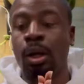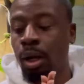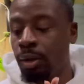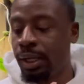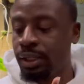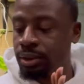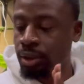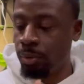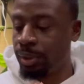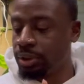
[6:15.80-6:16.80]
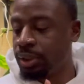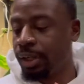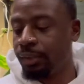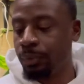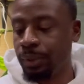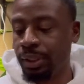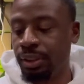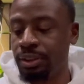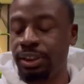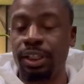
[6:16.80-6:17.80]
Okay, so we're gonna start off with the
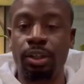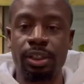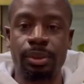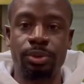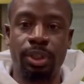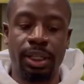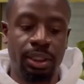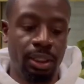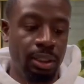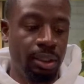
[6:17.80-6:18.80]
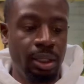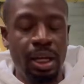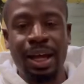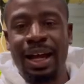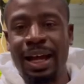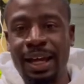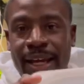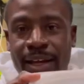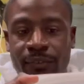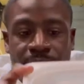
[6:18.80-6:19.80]
Syngonium tricolor. I
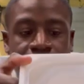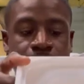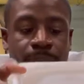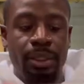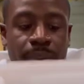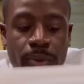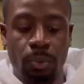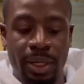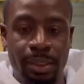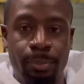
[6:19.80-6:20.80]
have here my little white